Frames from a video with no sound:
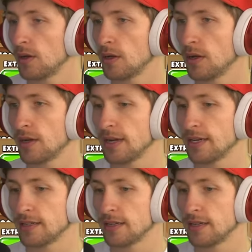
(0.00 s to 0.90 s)

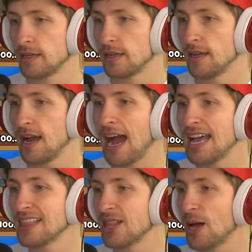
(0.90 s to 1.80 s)
Okay.
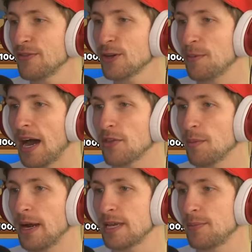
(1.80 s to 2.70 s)
I love the mother the
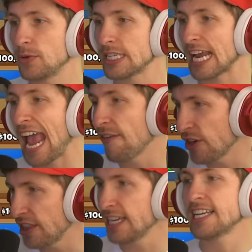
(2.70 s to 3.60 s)
money boost. Like
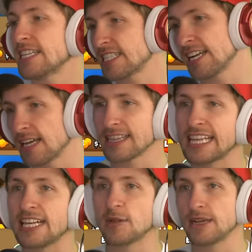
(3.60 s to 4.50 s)
everything gets like a
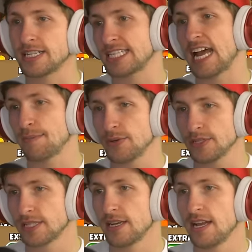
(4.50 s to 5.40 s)
little bit of stat
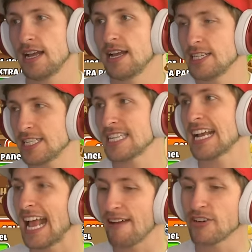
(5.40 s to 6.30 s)
boost. Just
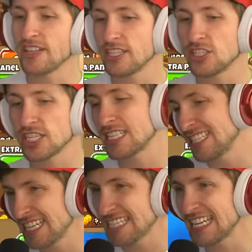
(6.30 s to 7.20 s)
like everything
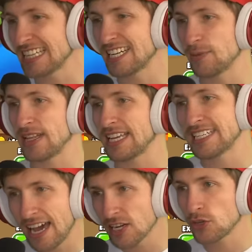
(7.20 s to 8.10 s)
just just a little bit. Like
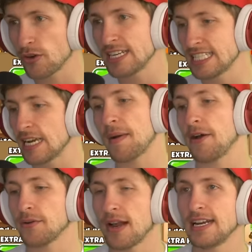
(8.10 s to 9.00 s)
not a crazy
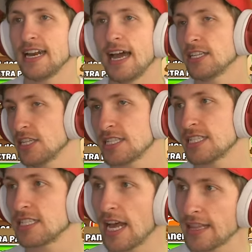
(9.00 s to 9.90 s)
amount, right? Not
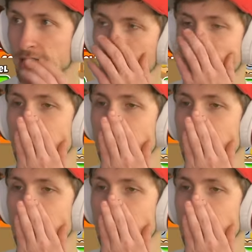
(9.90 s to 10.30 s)
just not something